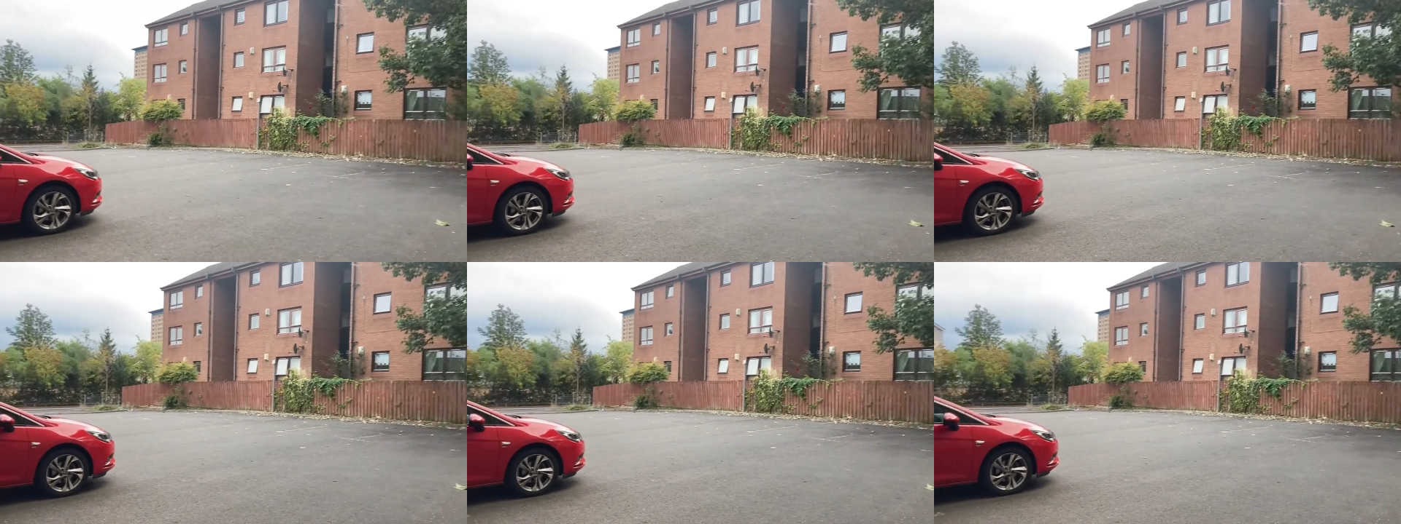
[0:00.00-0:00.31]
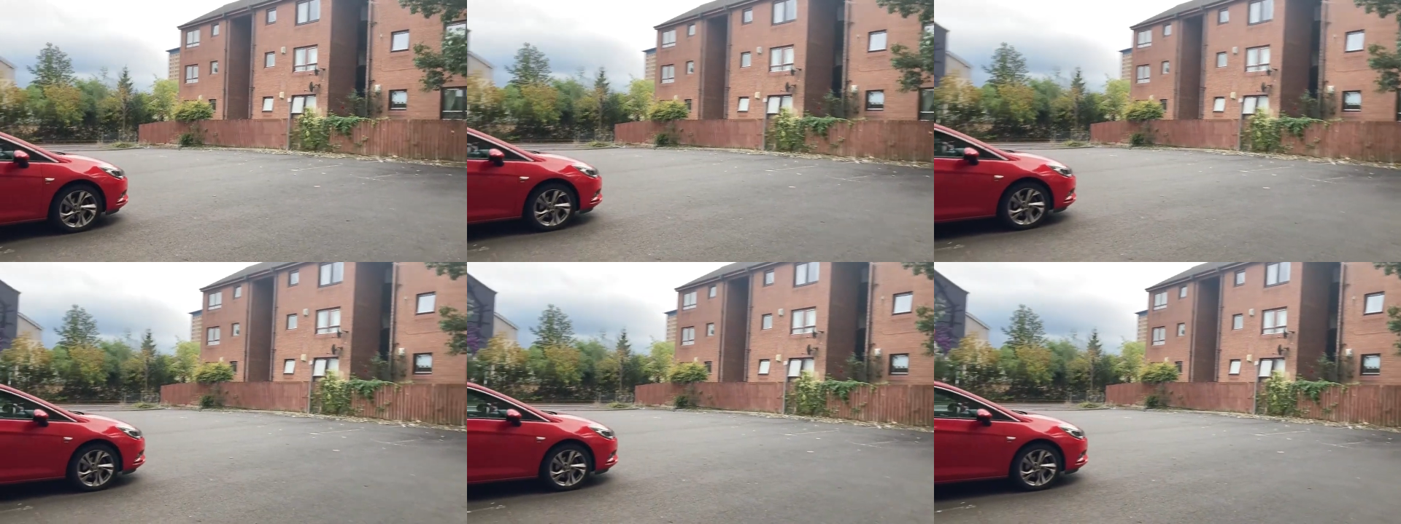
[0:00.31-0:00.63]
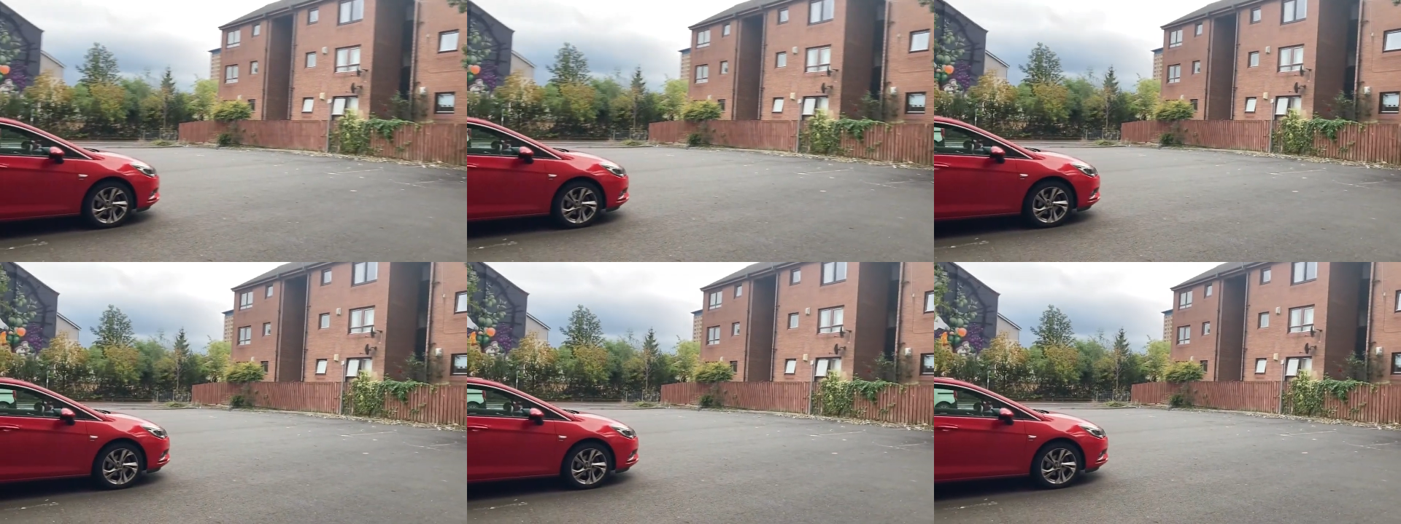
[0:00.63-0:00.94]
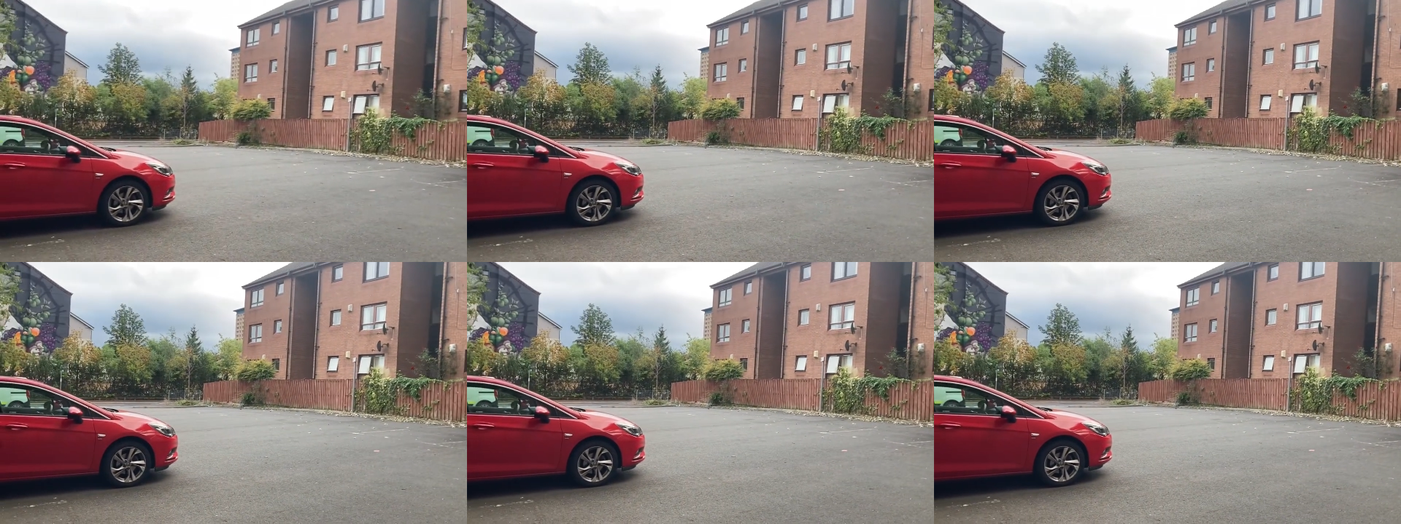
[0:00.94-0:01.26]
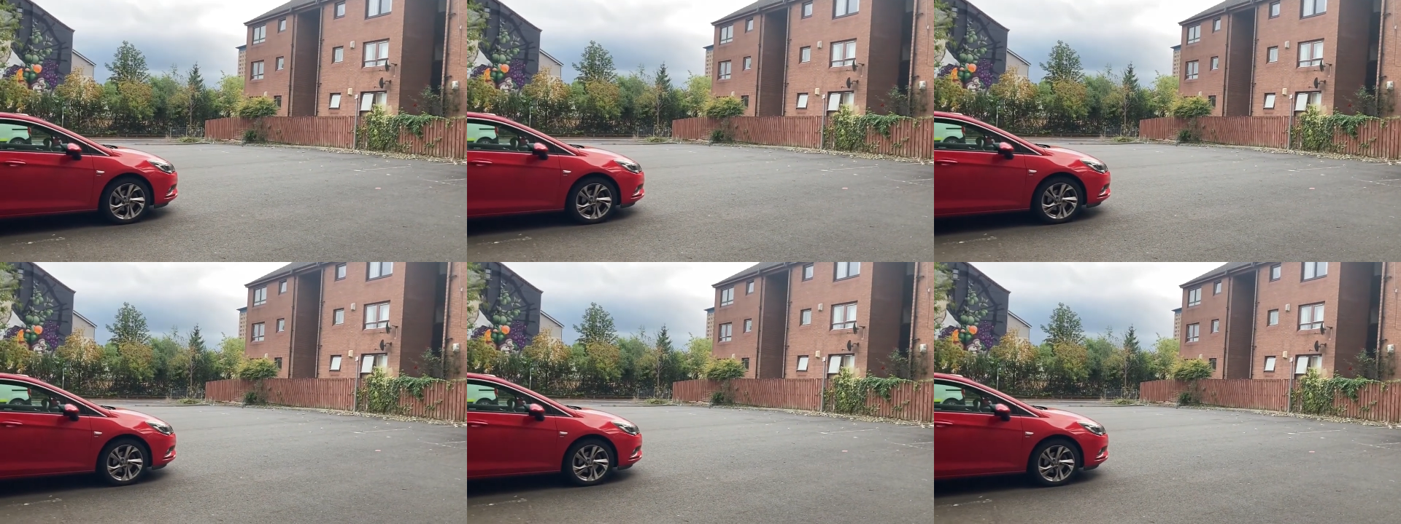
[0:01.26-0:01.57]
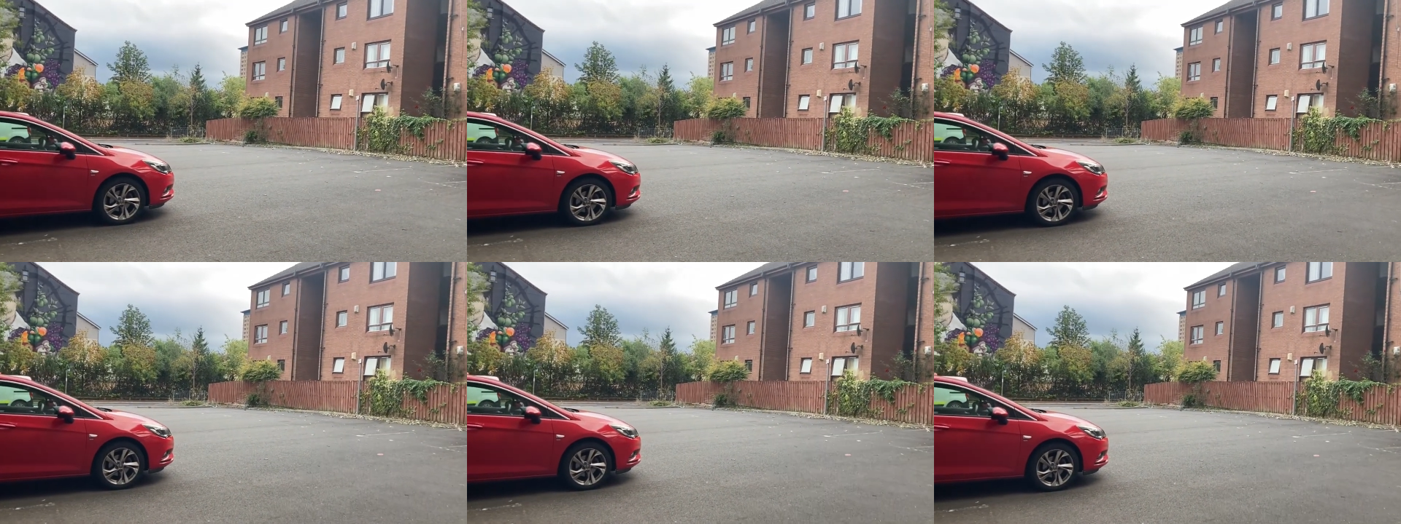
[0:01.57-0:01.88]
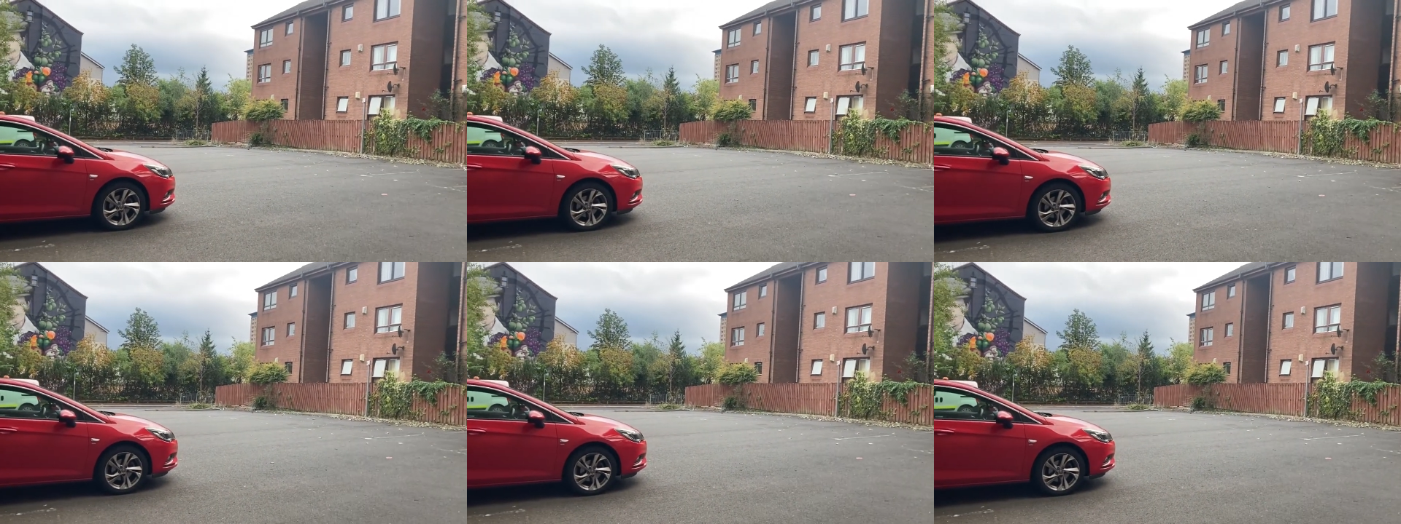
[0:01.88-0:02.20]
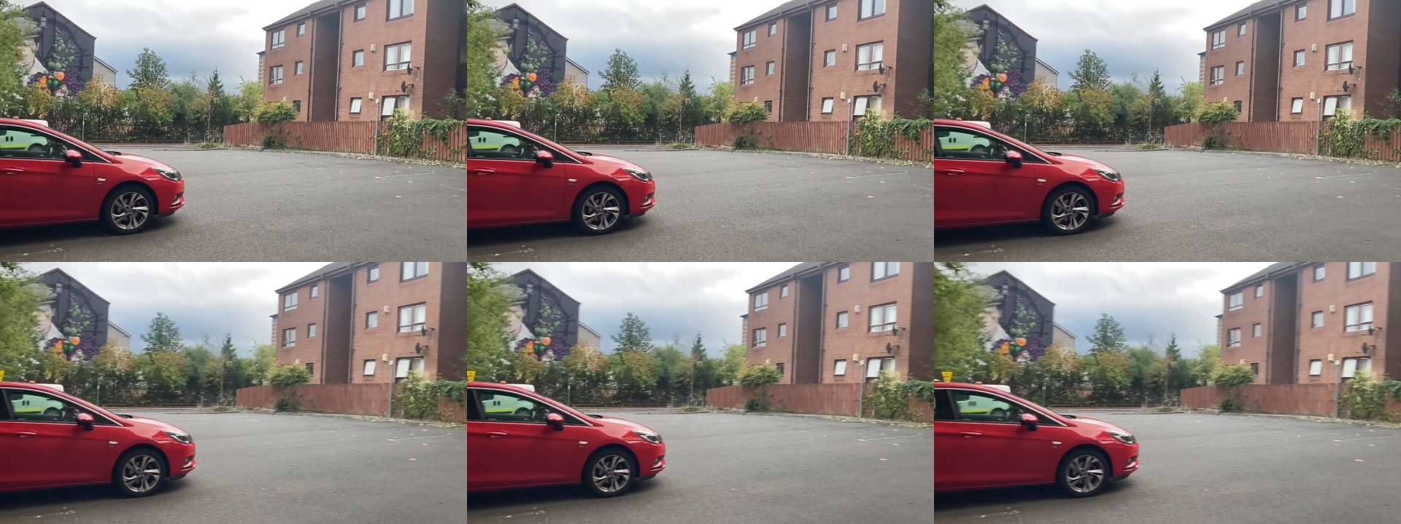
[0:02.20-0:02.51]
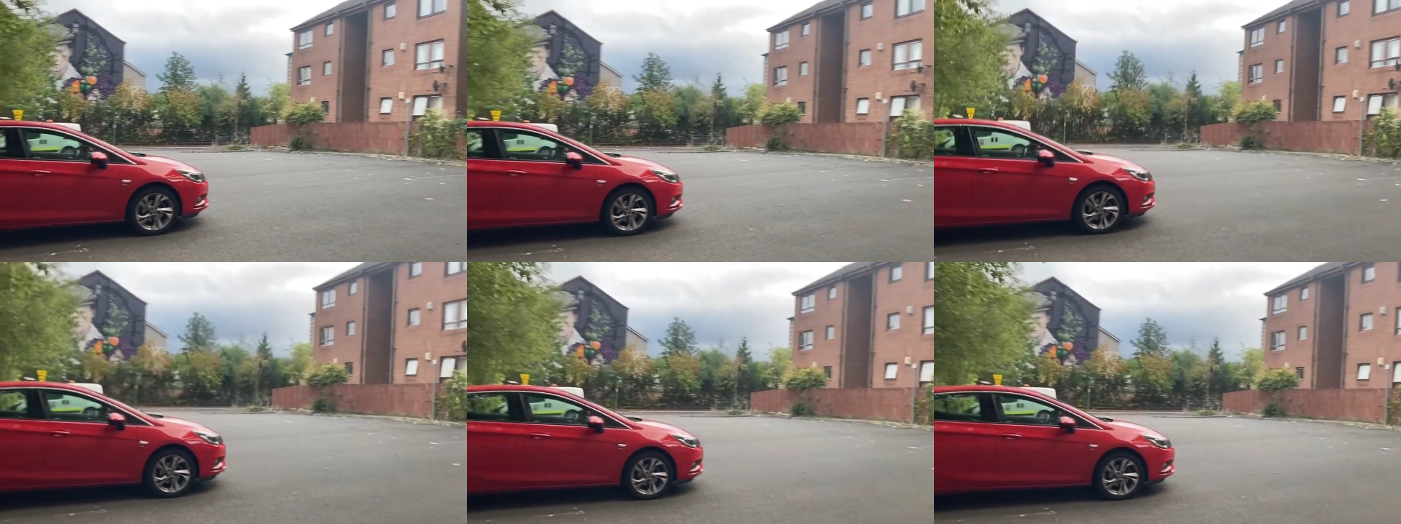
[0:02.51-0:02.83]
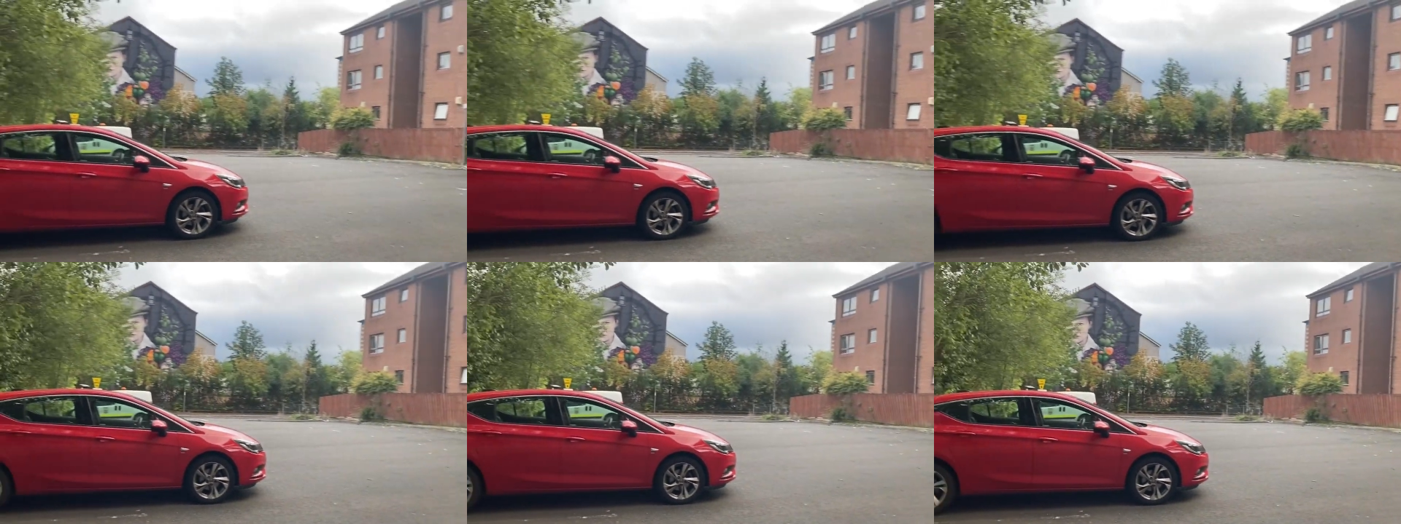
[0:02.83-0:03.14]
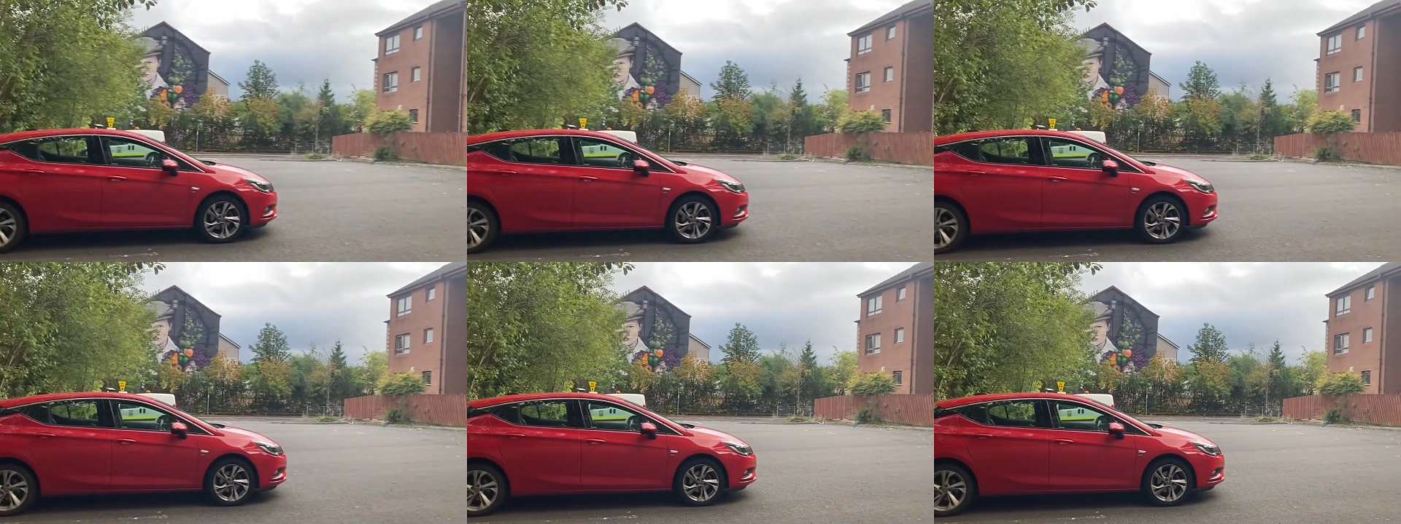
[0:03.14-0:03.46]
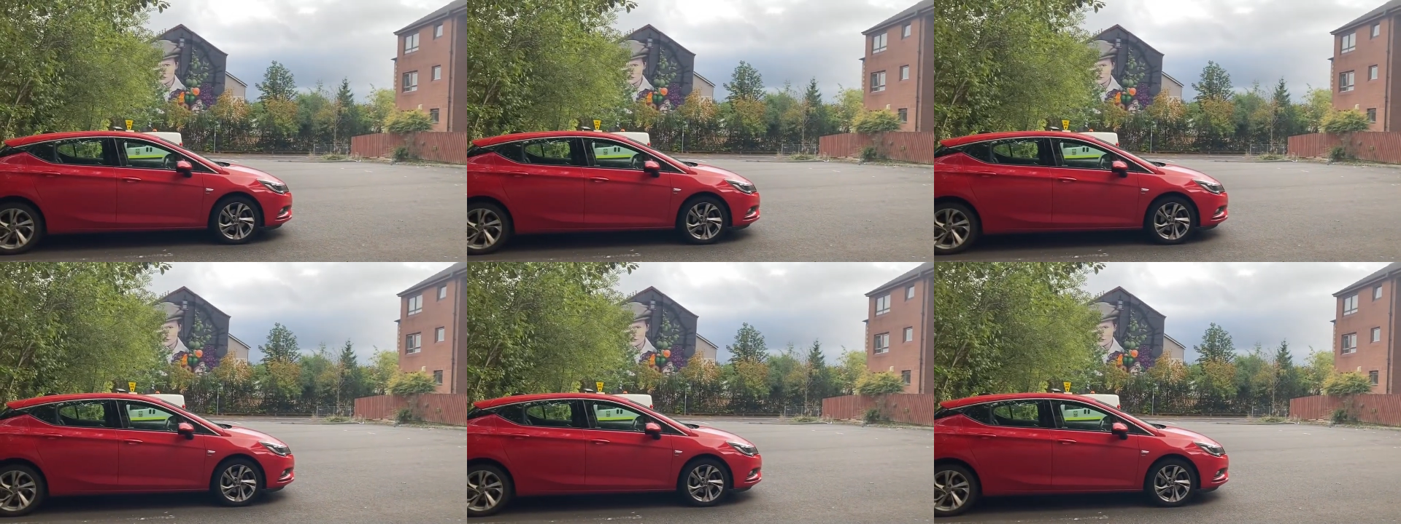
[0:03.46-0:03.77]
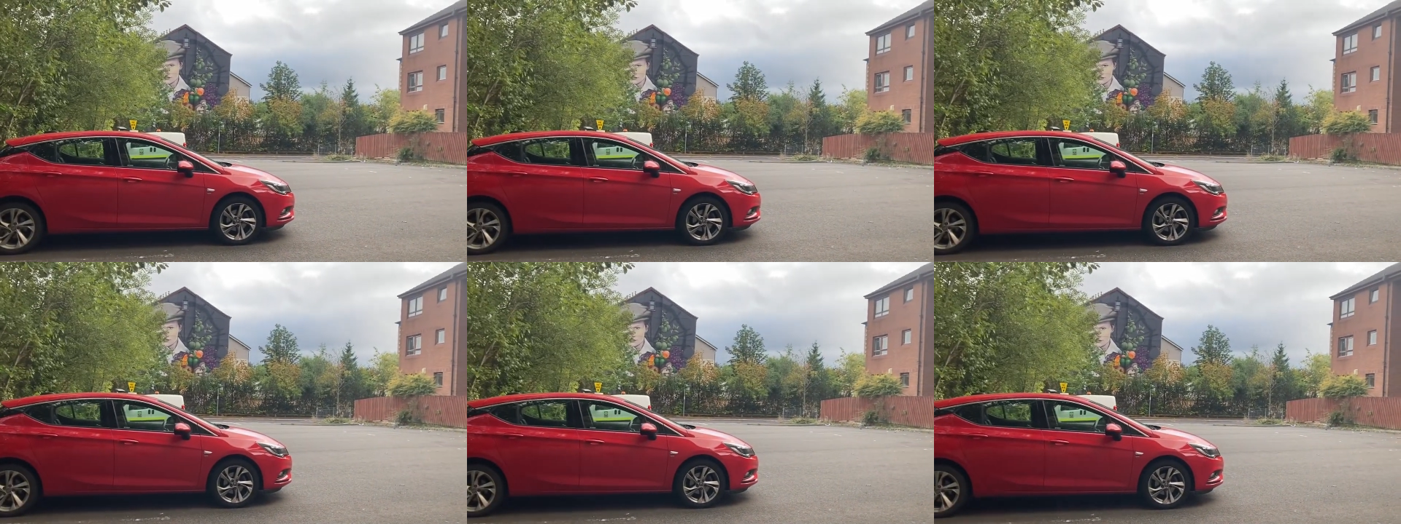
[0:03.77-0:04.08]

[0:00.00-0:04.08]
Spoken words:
(no speaker visible)